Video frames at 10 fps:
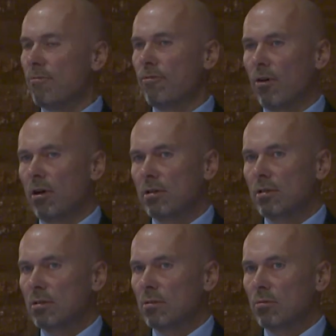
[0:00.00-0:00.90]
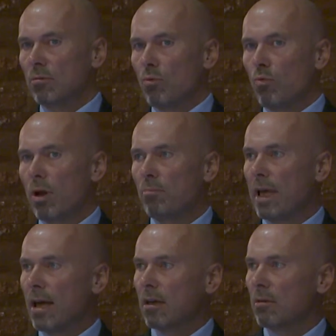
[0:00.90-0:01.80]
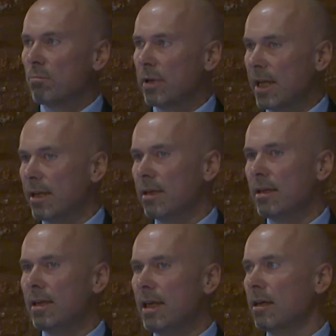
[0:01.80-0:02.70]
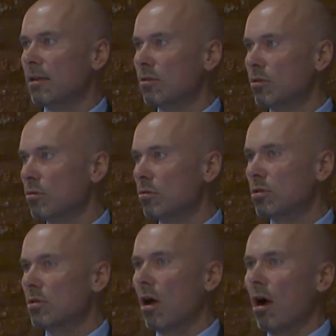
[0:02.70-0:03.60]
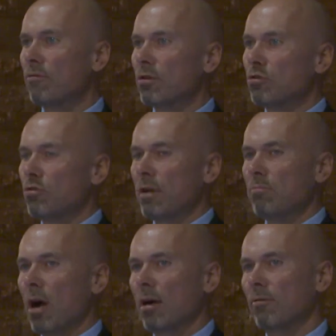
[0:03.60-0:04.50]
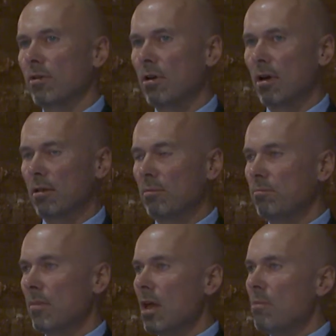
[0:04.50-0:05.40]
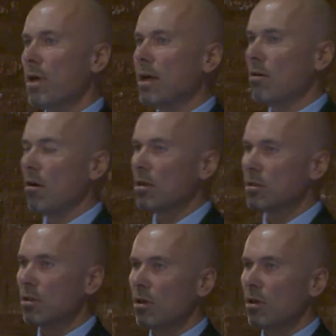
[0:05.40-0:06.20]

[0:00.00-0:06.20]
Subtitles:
first will be a completely legal use of the trademark of another, because